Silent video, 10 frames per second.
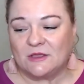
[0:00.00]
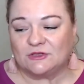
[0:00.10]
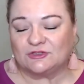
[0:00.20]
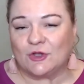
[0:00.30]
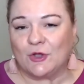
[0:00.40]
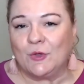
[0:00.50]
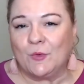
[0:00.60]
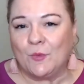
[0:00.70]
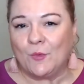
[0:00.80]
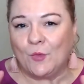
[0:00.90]
So
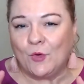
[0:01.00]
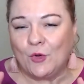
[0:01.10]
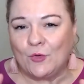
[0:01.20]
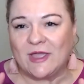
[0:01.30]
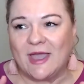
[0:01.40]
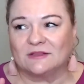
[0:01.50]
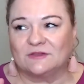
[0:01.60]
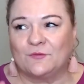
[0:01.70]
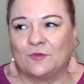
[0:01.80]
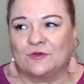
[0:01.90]
look out
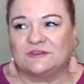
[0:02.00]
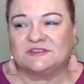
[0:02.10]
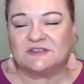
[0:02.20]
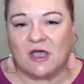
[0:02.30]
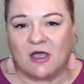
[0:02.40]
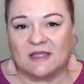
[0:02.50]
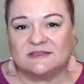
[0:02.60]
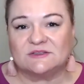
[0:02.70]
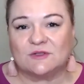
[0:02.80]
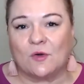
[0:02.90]
for those
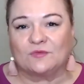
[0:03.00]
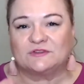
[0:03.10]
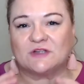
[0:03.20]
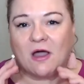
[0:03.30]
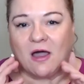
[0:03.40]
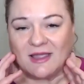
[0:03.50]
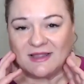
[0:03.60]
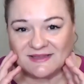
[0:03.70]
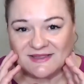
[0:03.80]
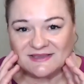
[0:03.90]
signs of
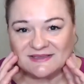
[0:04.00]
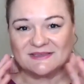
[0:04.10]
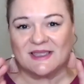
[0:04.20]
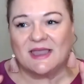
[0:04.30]
tightness